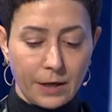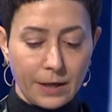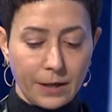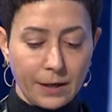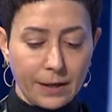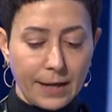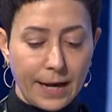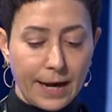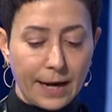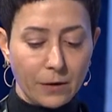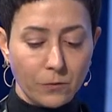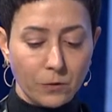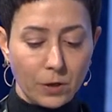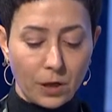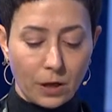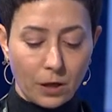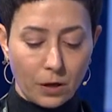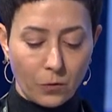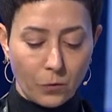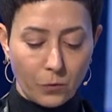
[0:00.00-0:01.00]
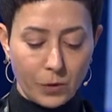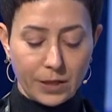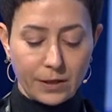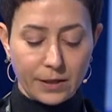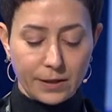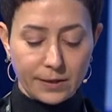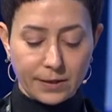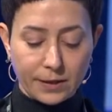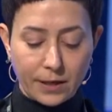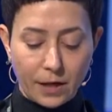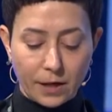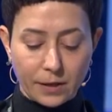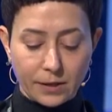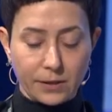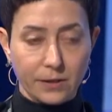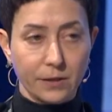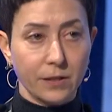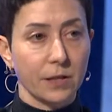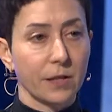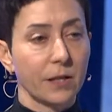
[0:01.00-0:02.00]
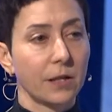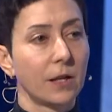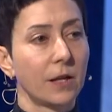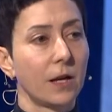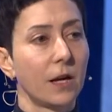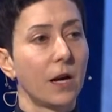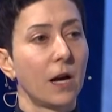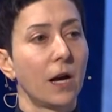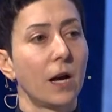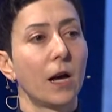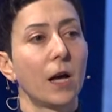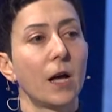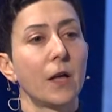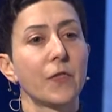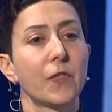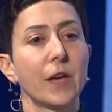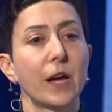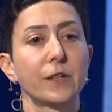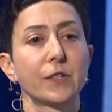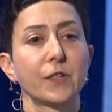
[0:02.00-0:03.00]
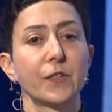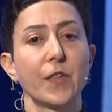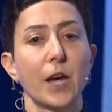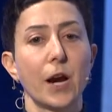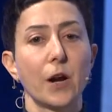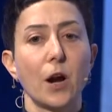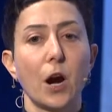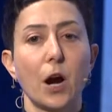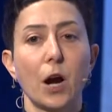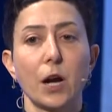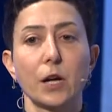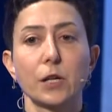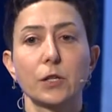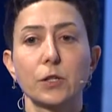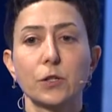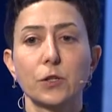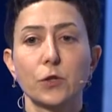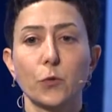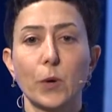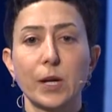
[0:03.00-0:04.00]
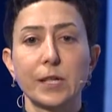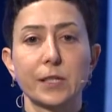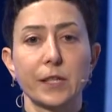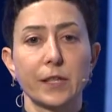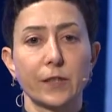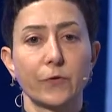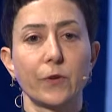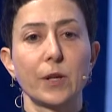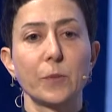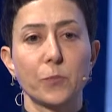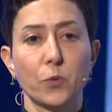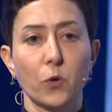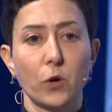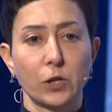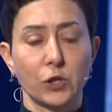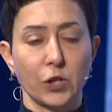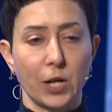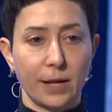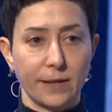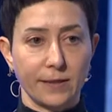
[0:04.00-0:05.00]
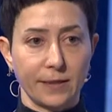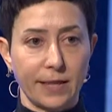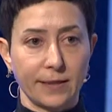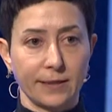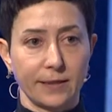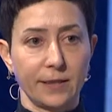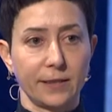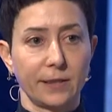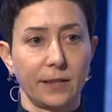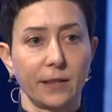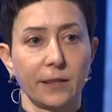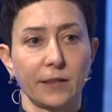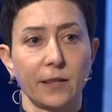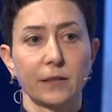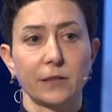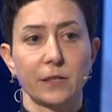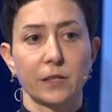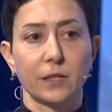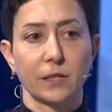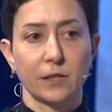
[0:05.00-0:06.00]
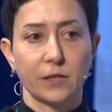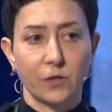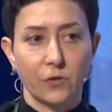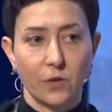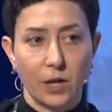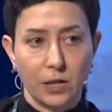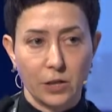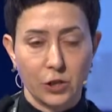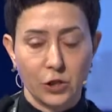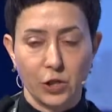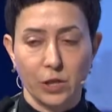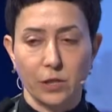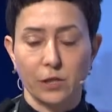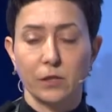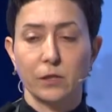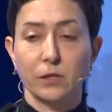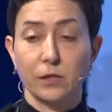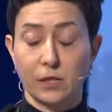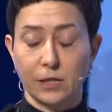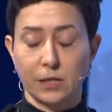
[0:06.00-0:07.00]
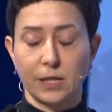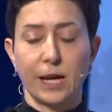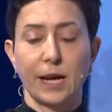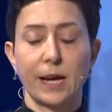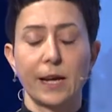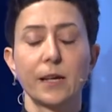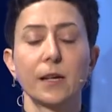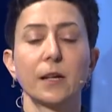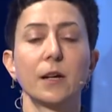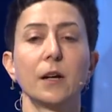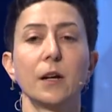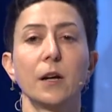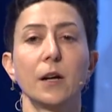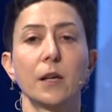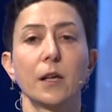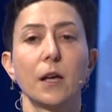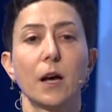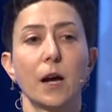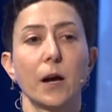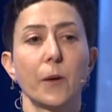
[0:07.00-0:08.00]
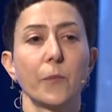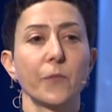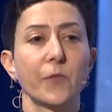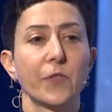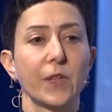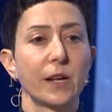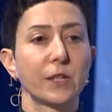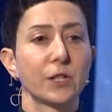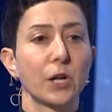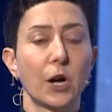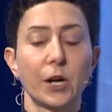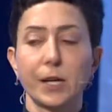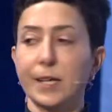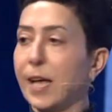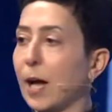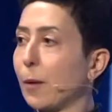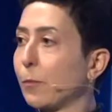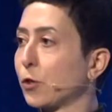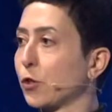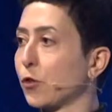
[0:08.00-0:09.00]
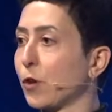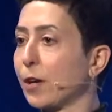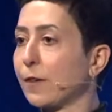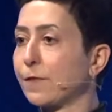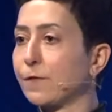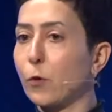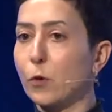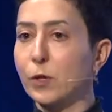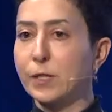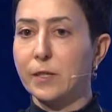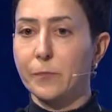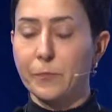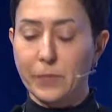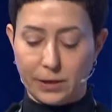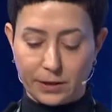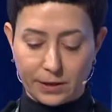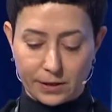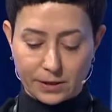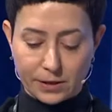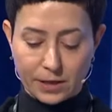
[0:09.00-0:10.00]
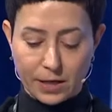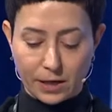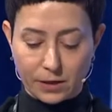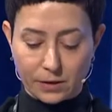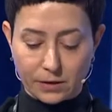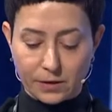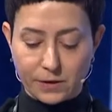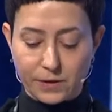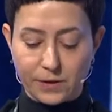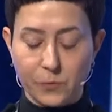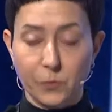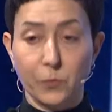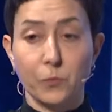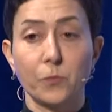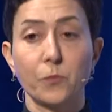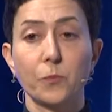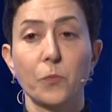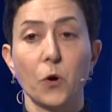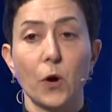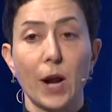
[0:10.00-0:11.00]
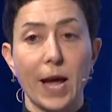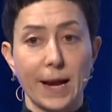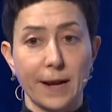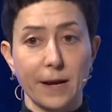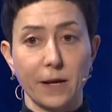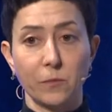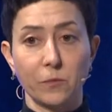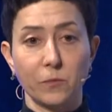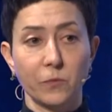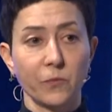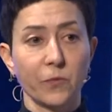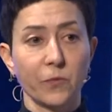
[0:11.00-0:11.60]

Now, we discussed that there are 23 projects existing and under construction today that are capturing 40 million tons per annum.